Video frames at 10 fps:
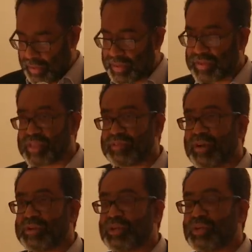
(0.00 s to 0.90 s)
The Aziz
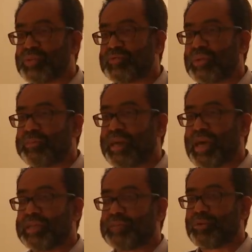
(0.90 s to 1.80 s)
Foundation was fully
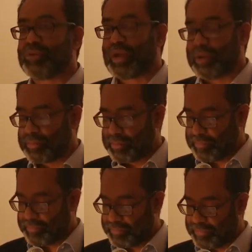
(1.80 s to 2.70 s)
behind this program,
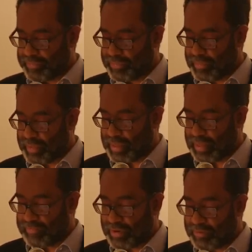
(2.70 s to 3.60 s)

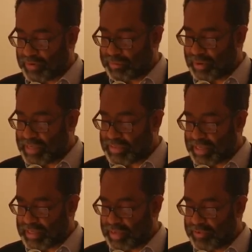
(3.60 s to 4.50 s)
and I'm very, very pleased
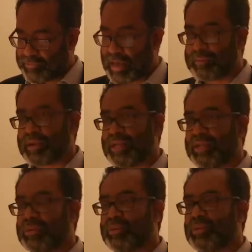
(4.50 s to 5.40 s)
that the
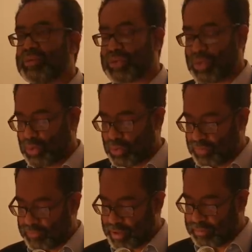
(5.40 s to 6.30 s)
family was so
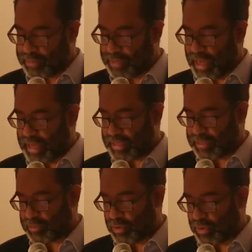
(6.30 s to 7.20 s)
firmly behind
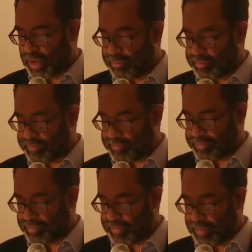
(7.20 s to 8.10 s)
this program.
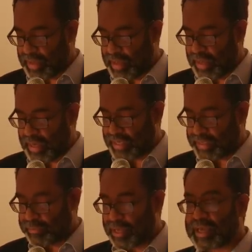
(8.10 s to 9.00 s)

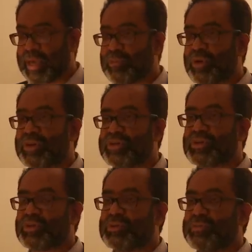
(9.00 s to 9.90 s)
Aziz Bhai came with
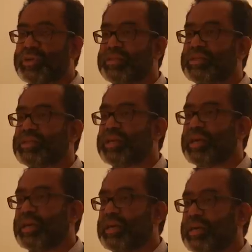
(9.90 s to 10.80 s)
us to meet
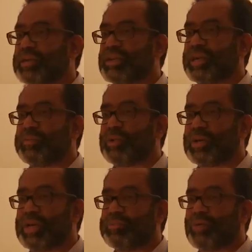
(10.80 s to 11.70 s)
Shaykh
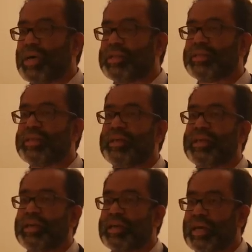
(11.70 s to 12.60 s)
Abdal Hakim Murad
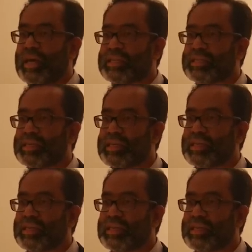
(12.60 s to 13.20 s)
at